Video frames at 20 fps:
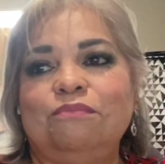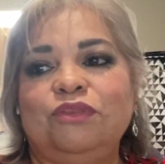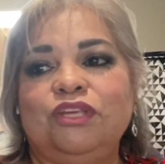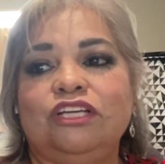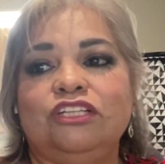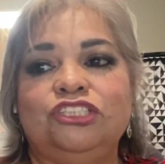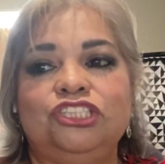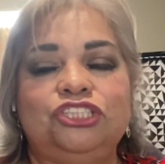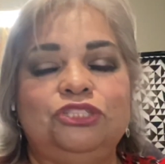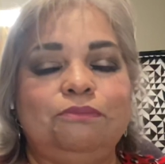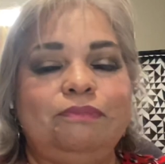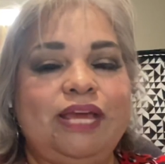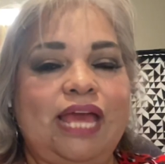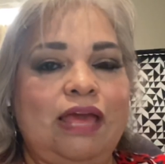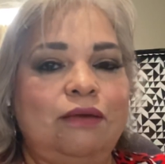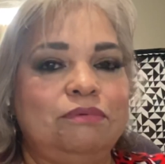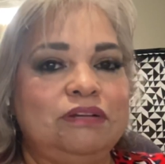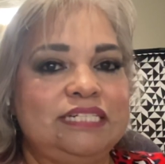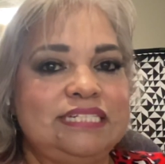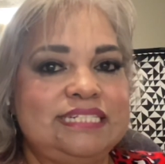You should be
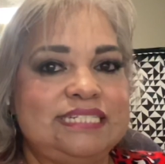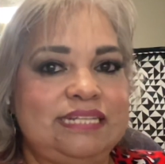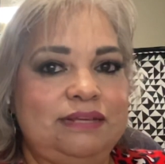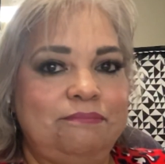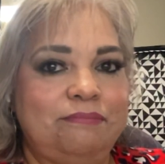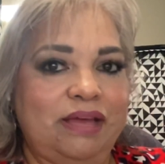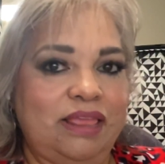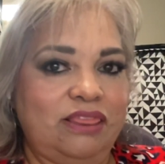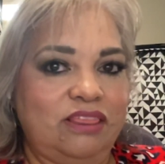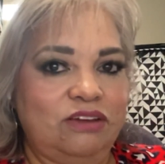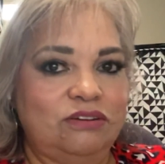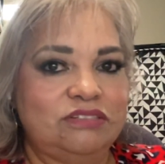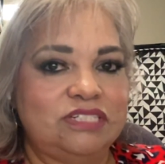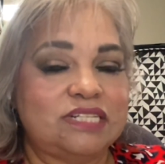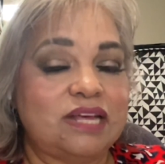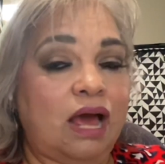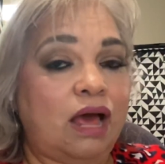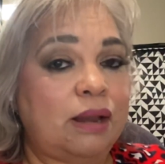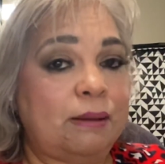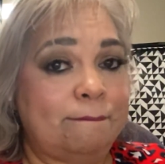able to see my
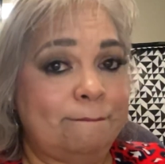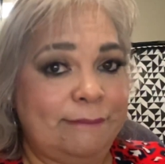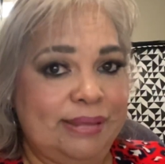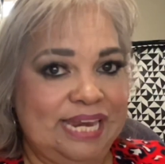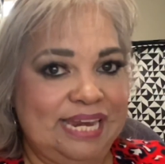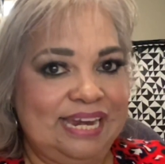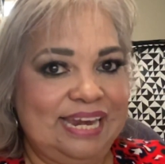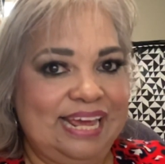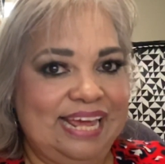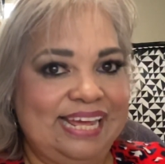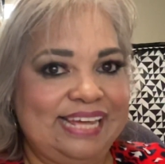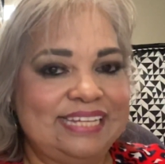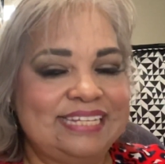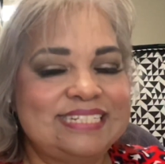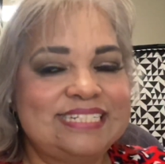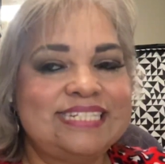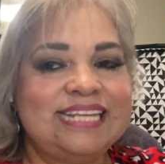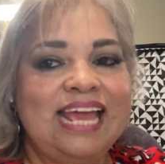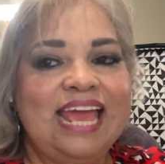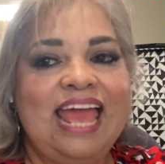loads on
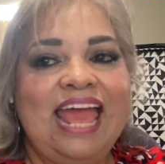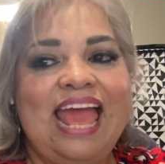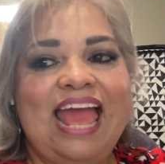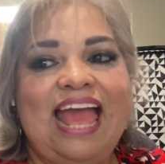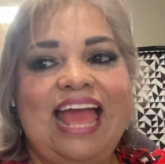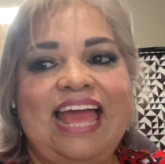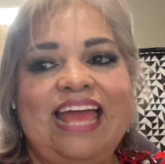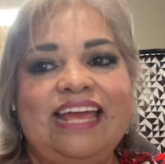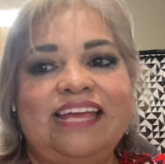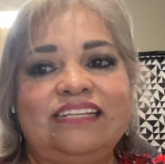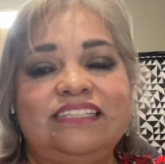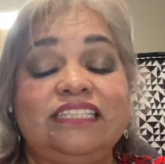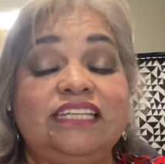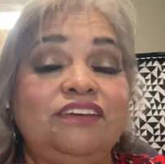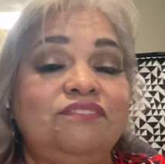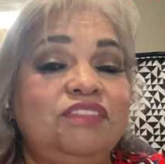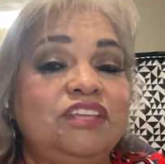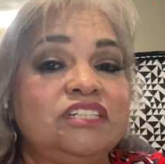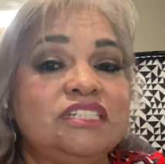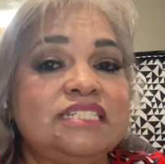Mondays, and
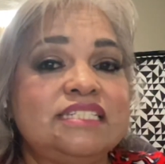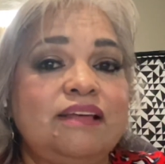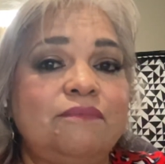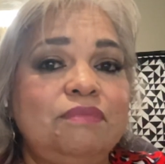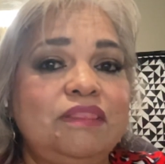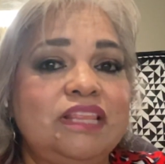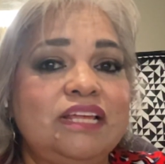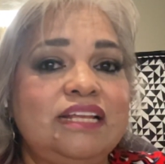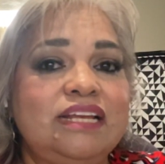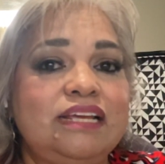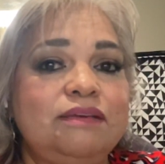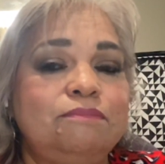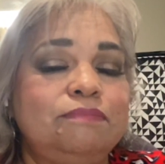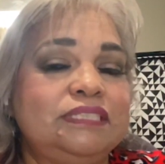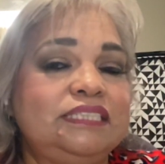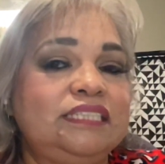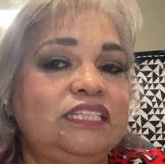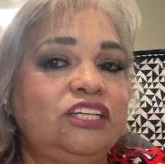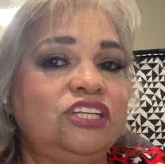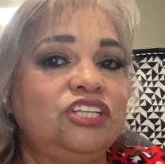if there's something in
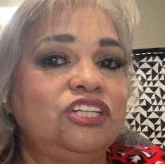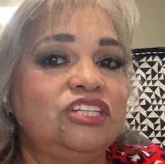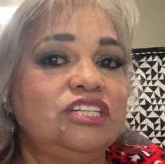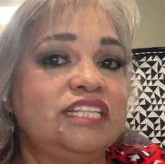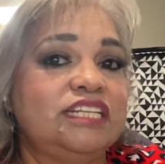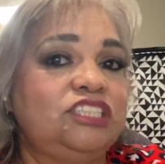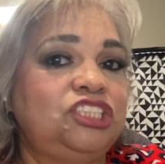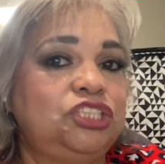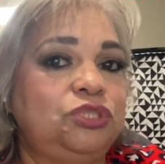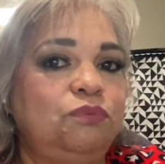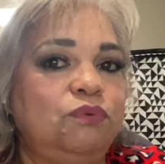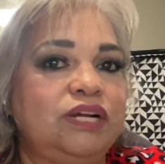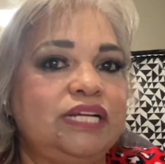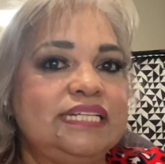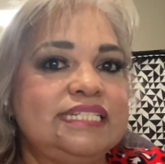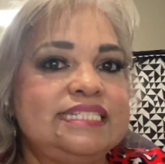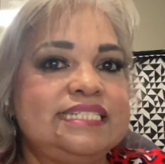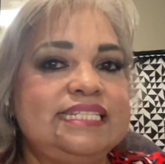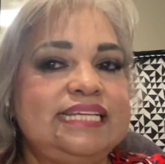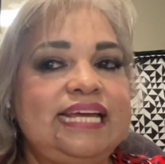particular that you want
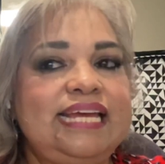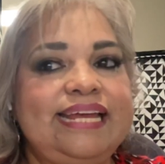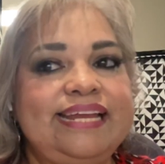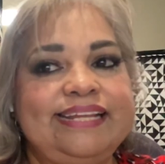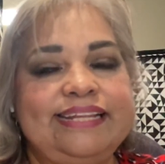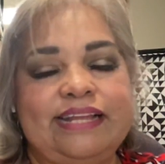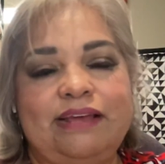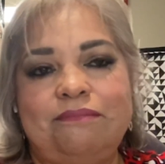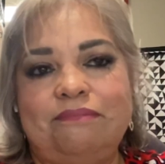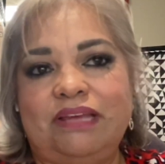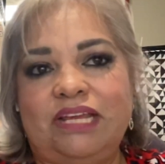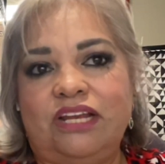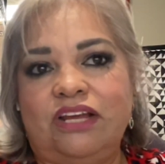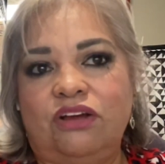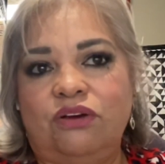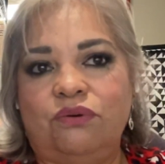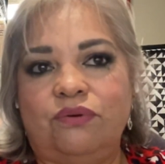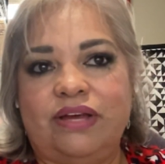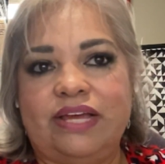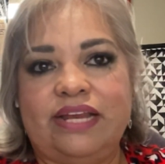to see, let me
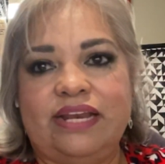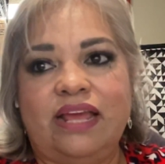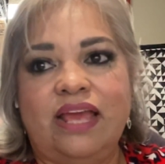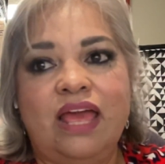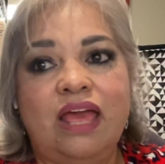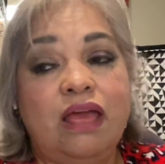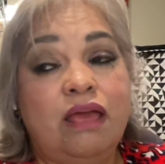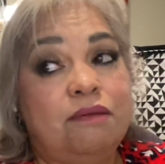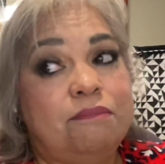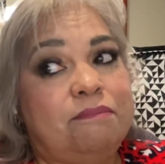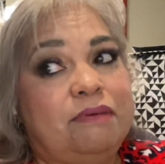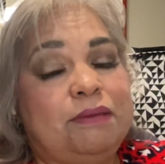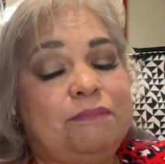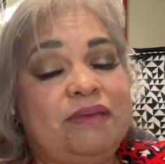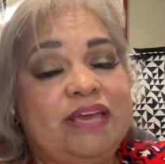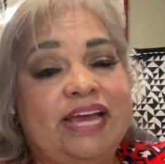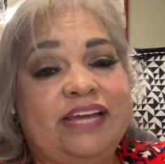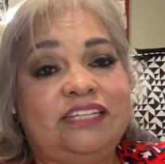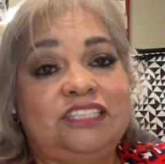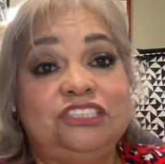know, and
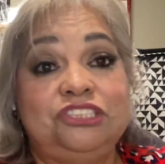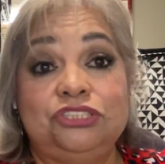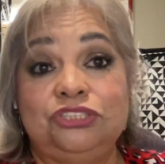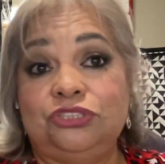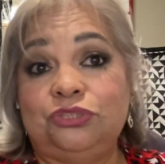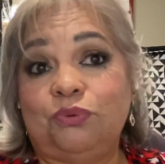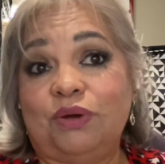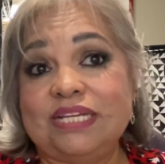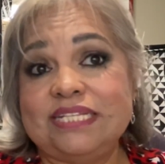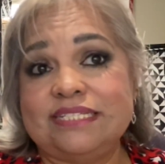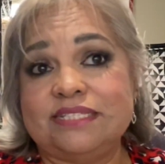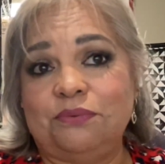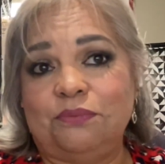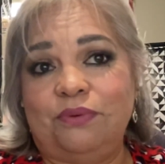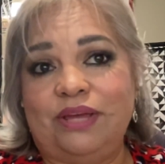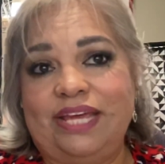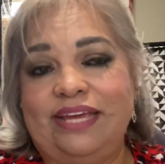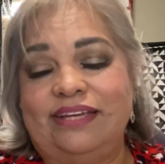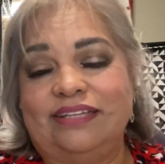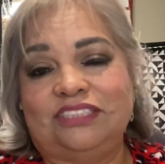maybe I could do twice a
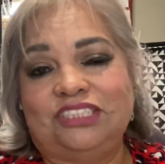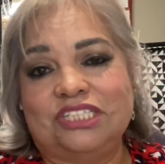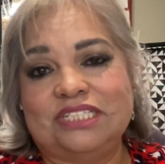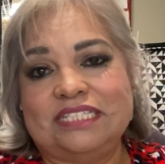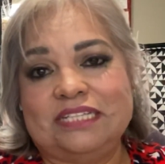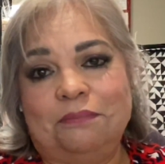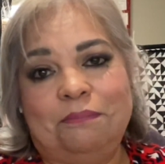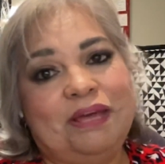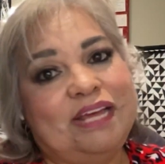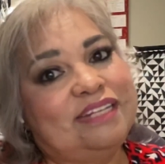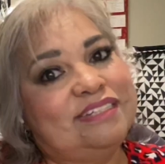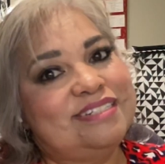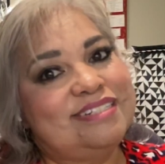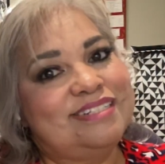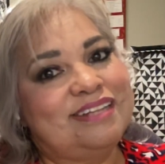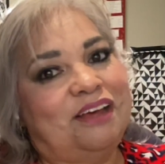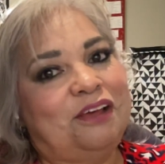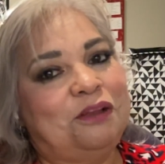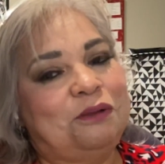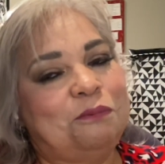week. It just
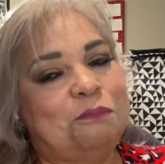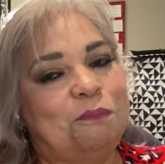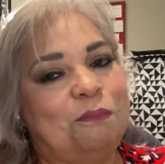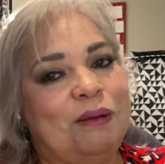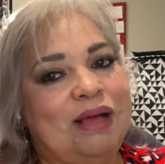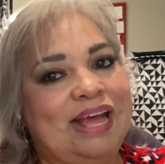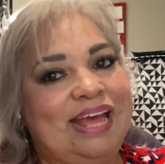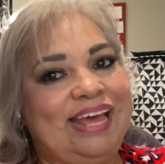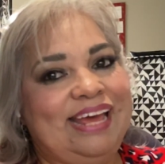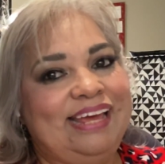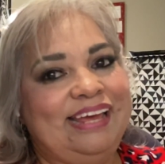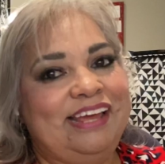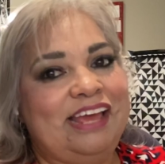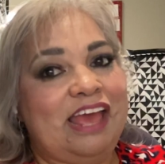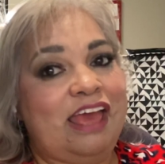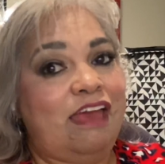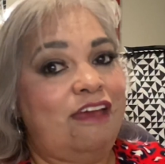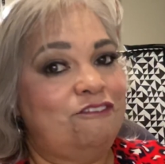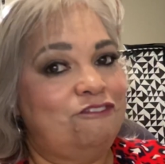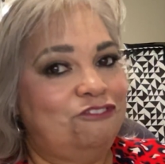depends on my
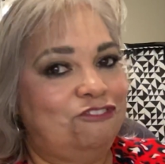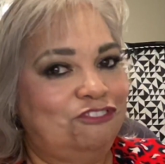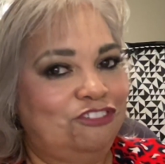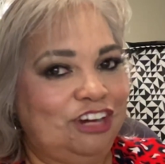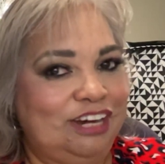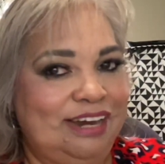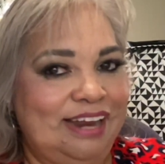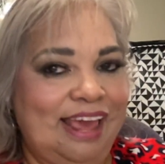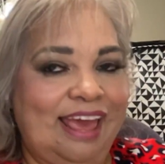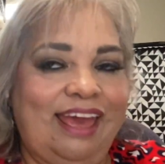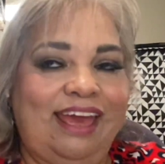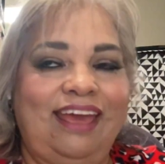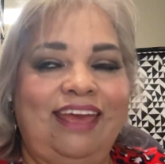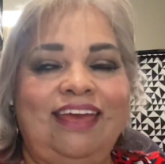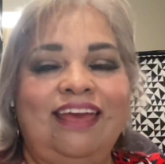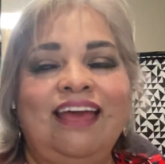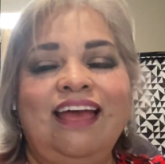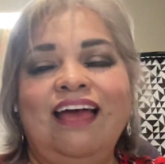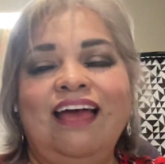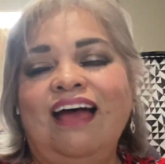
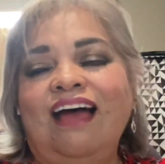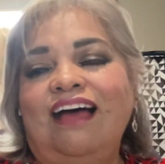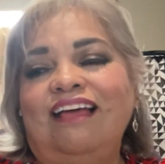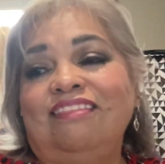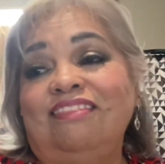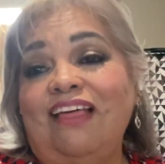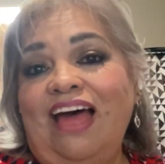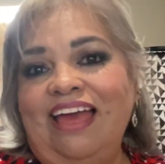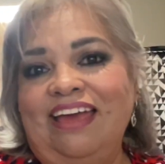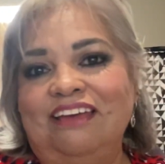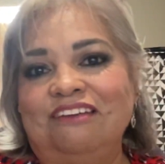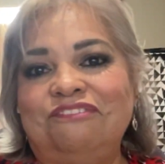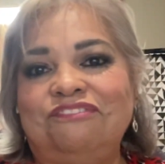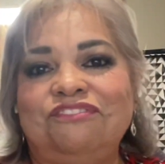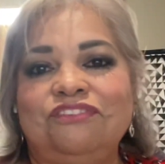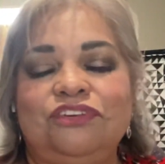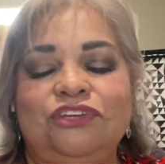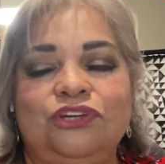everyday life.